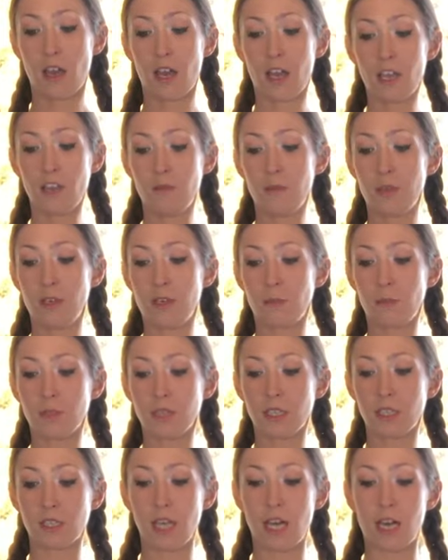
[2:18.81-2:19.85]
I have been up with
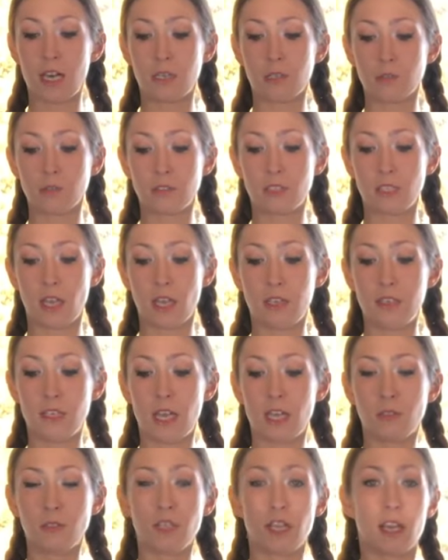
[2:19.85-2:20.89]
the clouds and
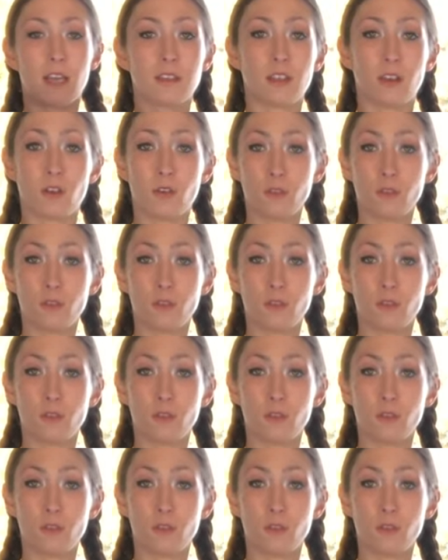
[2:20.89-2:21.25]
down at the